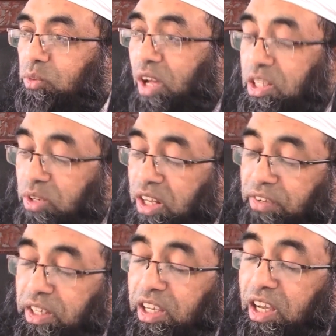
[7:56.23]
whilst we're
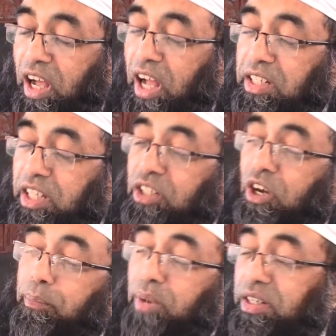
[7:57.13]
living here and in
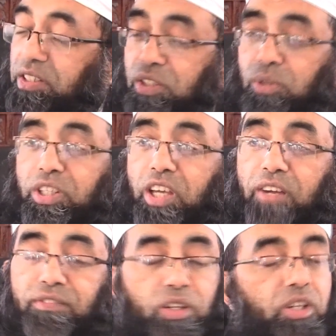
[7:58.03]
comparison to the
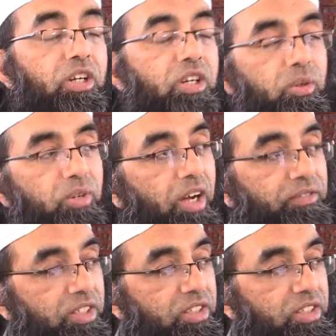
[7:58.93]
hereafter, we'll have that